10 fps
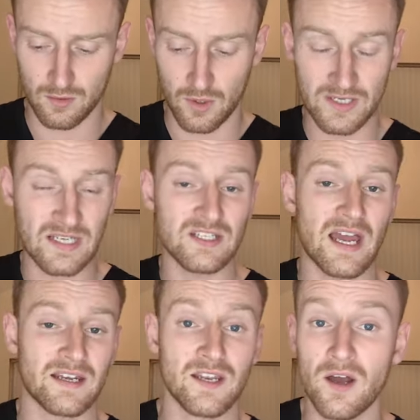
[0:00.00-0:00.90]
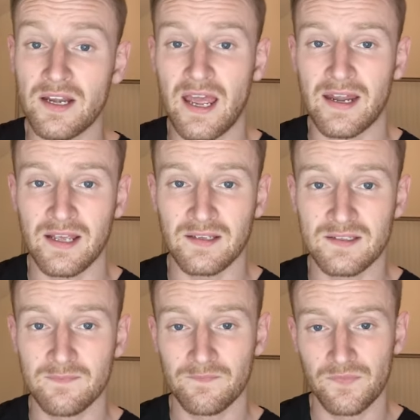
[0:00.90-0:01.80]
or I essentially had nine
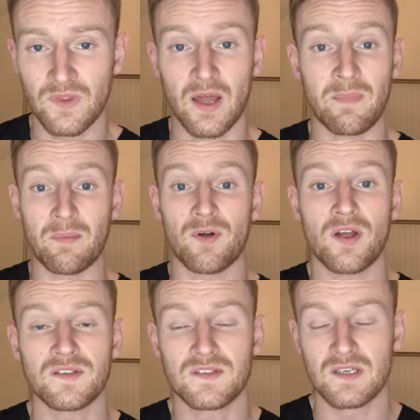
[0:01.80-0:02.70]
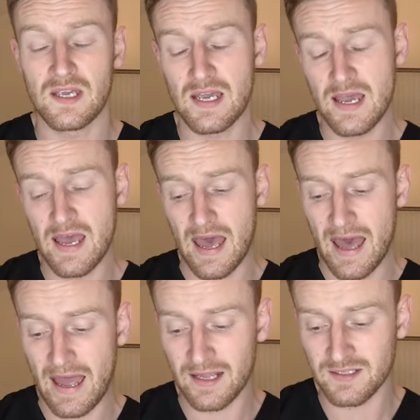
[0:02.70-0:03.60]
headings that I memorized.
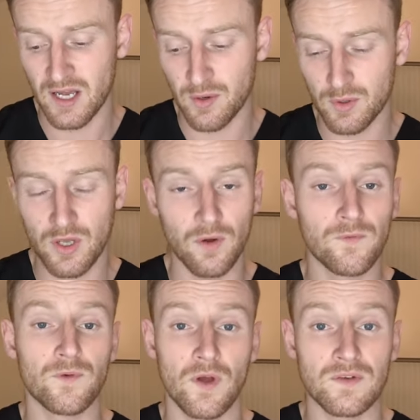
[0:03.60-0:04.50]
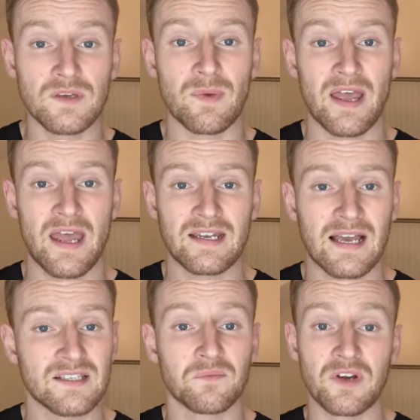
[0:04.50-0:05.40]
And I would go through those in my head
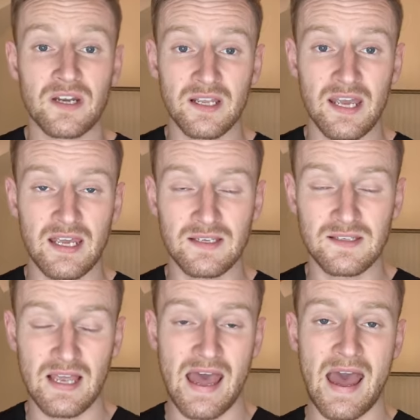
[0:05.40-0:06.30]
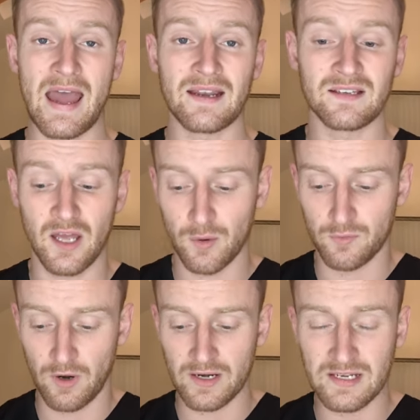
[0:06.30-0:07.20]
as I'm reading the case, and I
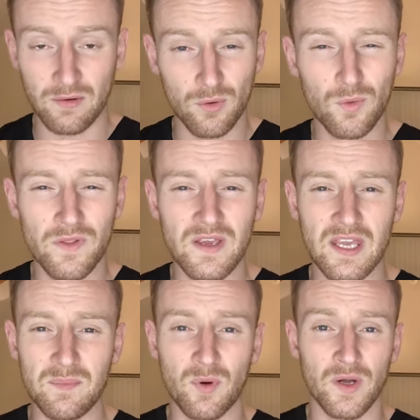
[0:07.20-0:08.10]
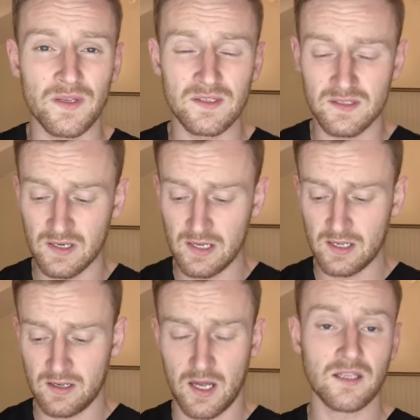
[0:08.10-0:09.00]
would write down all of the key points
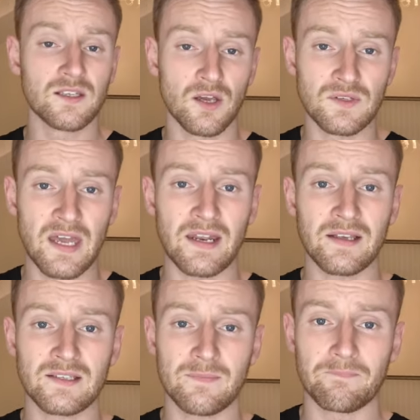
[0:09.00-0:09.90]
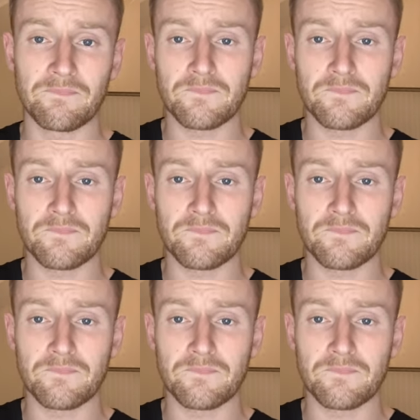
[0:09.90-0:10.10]
under those headings